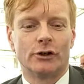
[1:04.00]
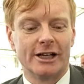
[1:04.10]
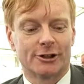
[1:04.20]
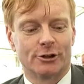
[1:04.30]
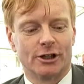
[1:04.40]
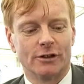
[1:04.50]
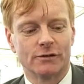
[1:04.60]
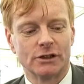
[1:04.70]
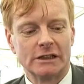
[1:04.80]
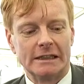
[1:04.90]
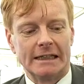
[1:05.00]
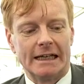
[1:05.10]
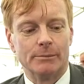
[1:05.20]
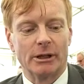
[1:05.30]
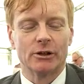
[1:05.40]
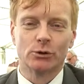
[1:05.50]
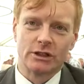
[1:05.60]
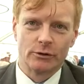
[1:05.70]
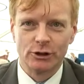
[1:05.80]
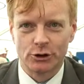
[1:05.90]
aircraft, but they also
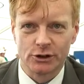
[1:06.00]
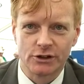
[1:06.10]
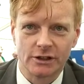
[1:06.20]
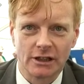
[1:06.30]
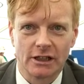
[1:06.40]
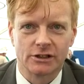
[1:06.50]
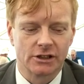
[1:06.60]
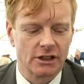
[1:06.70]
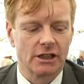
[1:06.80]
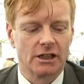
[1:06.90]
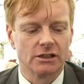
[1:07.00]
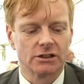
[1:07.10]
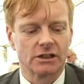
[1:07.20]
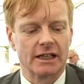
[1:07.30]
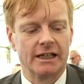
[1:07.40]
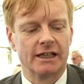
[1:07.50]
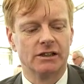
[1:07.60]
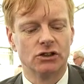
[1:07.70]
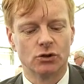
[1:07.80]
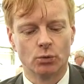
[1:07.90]
have an interest in classic cars,
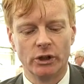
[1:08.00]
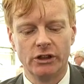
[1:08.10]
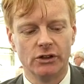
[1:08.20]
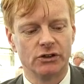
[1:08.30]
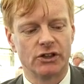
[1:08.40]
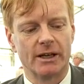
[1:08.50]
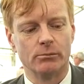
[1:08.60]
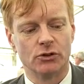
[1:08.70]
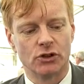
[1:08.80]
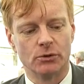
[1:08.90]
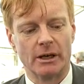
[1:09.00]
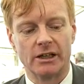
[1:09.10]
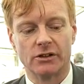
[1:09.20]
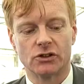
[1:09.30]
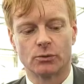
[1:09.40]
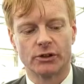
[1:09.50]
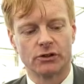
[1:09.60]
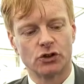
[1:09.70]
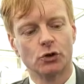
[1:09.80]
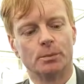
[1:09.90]
and we used them to make this with a
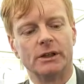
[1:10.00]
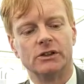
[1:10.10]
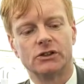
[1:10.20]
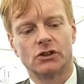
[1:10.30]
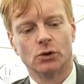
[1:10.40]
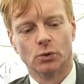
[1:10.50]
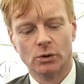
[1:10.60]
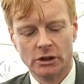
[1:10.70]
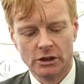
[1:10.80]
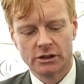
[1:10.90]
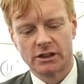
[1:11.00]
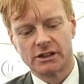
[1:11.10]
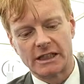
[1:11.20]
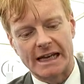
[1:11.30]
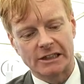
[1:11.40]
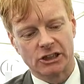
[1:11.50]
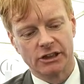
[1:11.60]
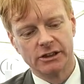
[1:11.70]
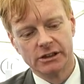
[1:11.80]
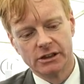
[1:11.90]
two-piece tool. So this is
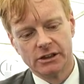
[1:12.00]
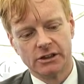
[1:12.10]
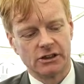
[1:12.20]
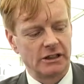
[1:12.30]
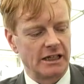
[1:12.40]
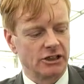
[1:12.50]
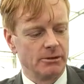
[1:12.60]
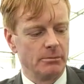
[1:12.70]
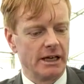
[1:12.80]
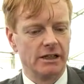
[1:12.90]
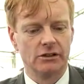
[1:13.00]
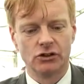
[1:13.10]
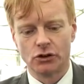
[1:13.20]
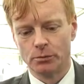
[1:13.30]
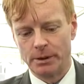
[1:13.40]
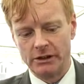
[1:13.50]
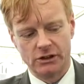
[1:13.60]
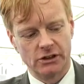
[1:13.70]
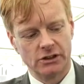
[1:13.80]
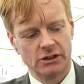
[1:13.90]
actually made in two
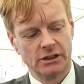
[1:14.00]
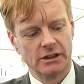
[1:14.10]
pieces,